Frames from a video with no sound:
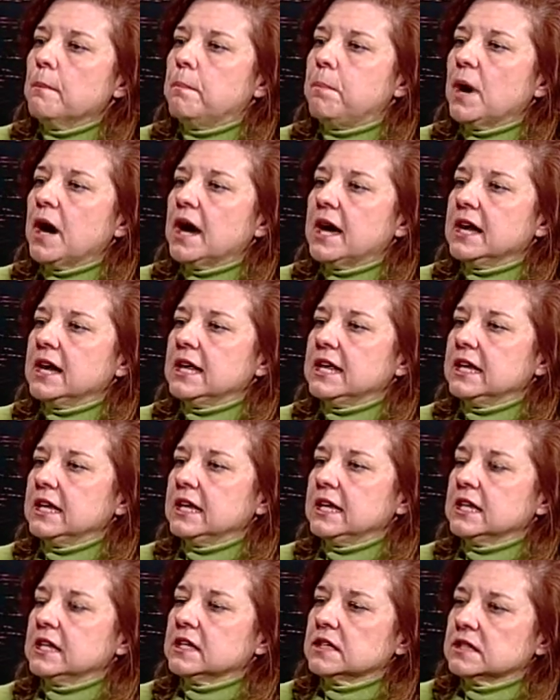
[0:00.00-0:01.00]
But it
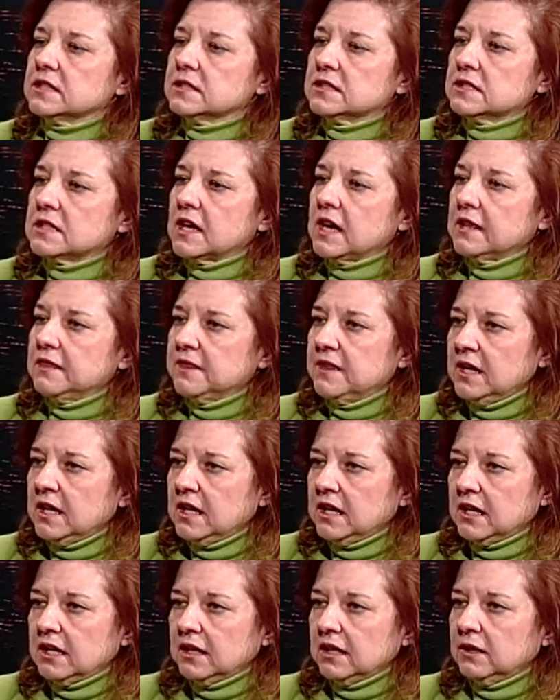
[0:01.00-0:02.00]
is, I
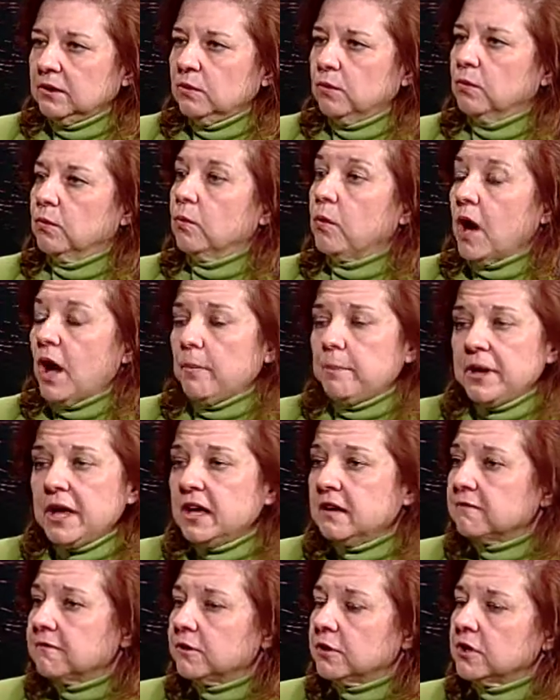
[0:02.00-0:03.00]
think, while
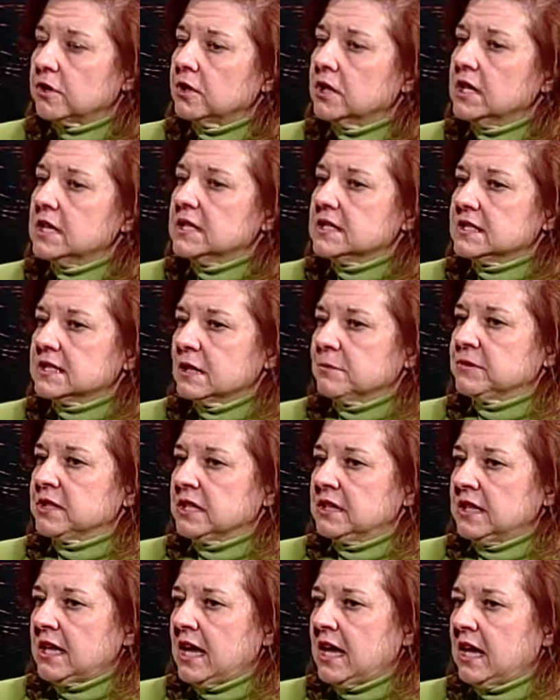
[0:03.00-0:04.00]
painful,
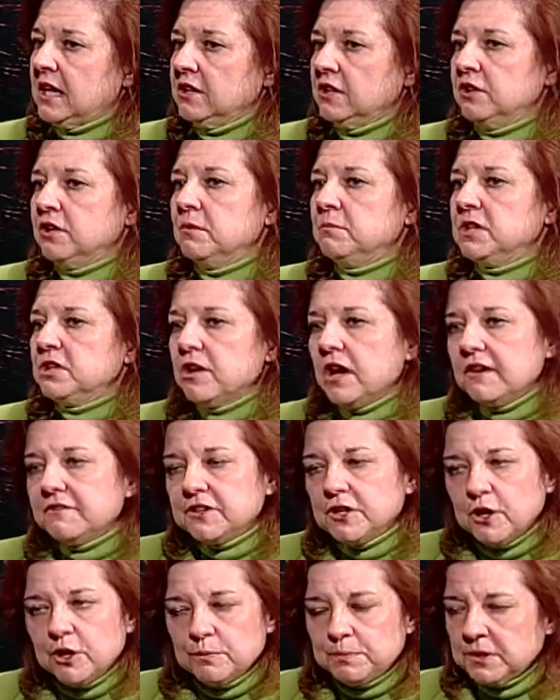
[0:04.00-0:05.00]
something that, you have
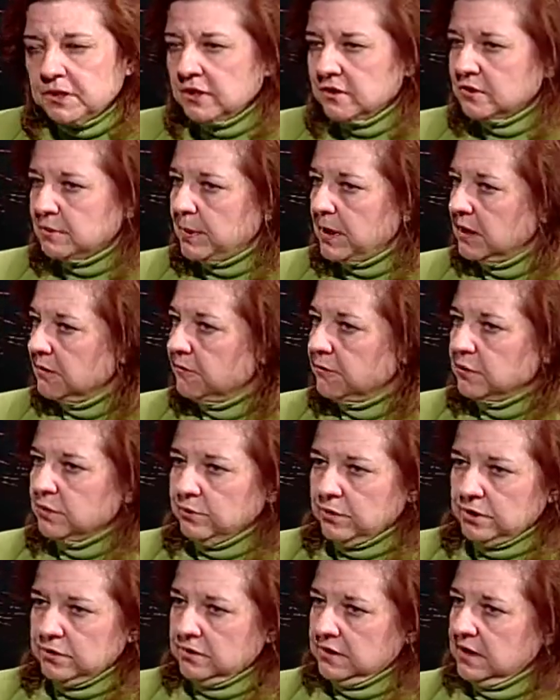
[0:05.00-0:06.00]
to open those painful
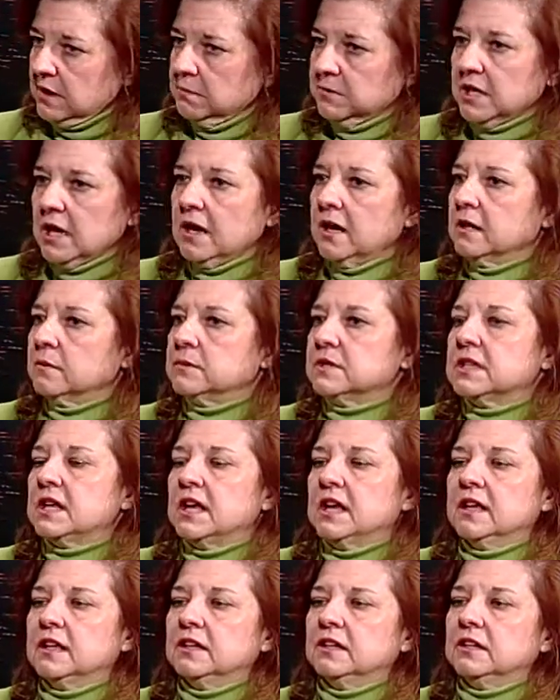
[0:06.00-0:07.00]
wounds sometimes.
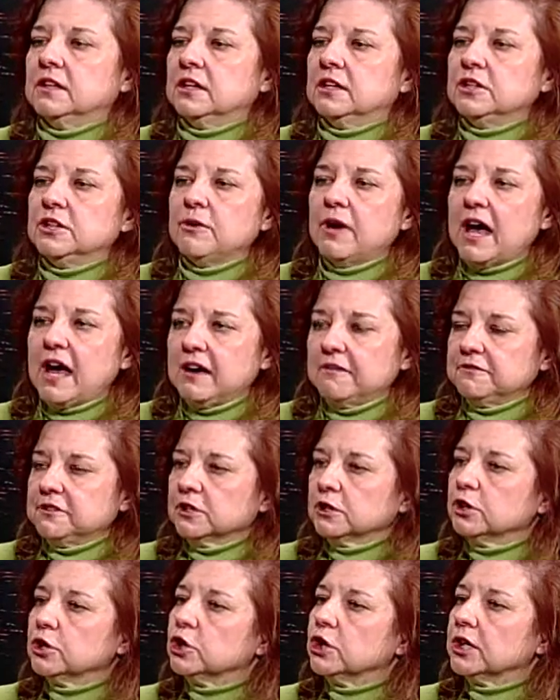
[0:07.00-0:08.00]
And you have to
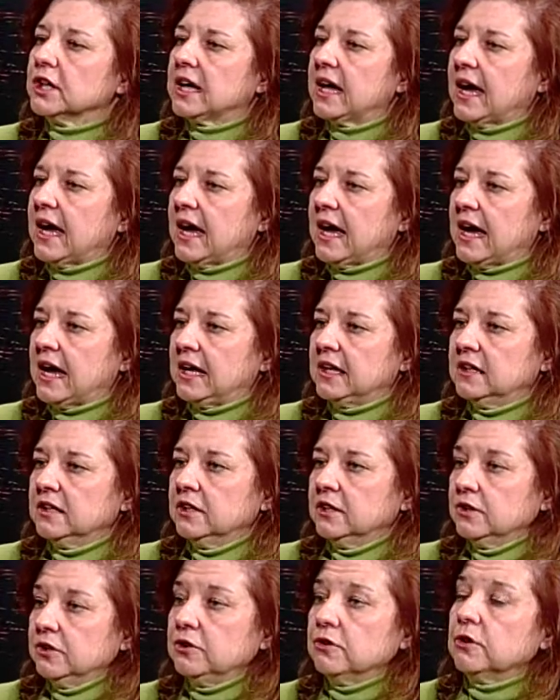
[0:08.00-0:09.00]
look at
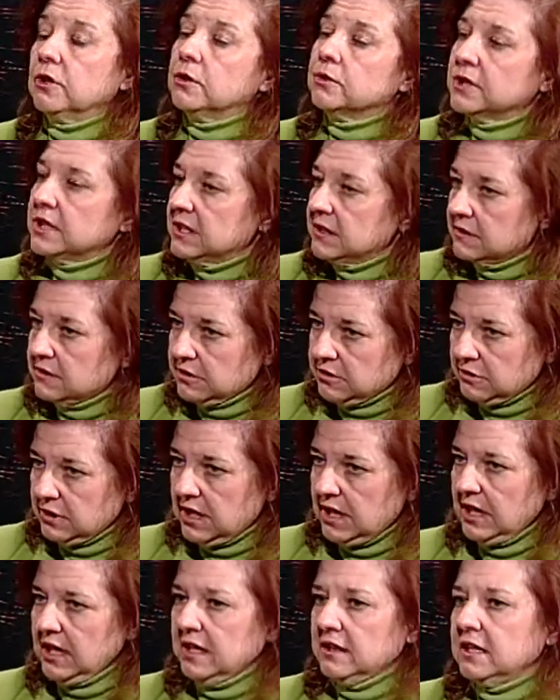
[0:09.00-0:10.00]
your own
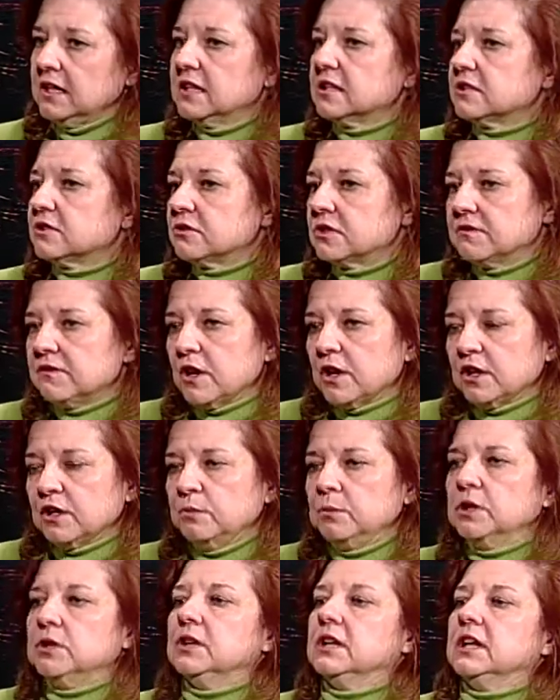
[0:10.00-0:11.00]
history and the history of our
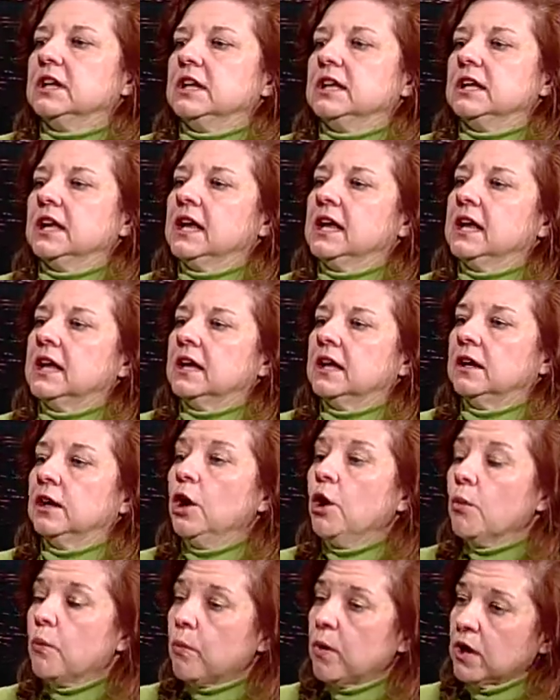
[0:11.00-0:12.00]
community and
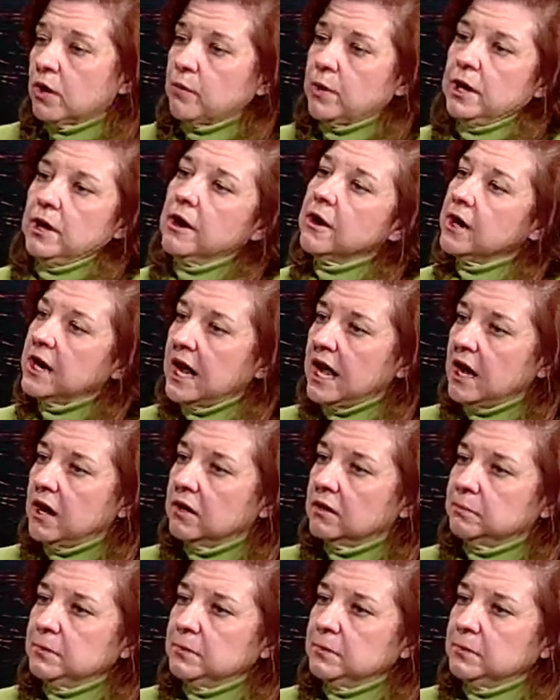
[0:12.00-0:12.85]
where we are now.